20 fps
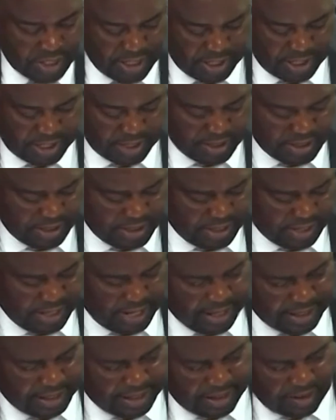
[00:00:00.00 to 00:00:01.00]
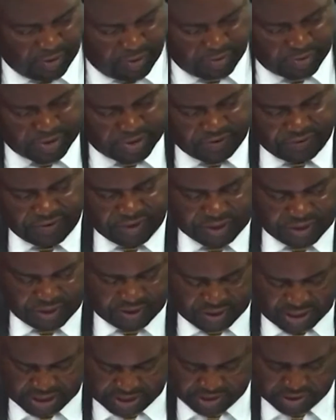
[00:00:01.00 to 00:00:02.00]
Then the other observation
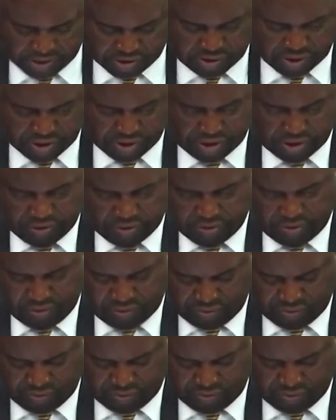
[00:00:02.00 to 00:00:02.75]
that is critical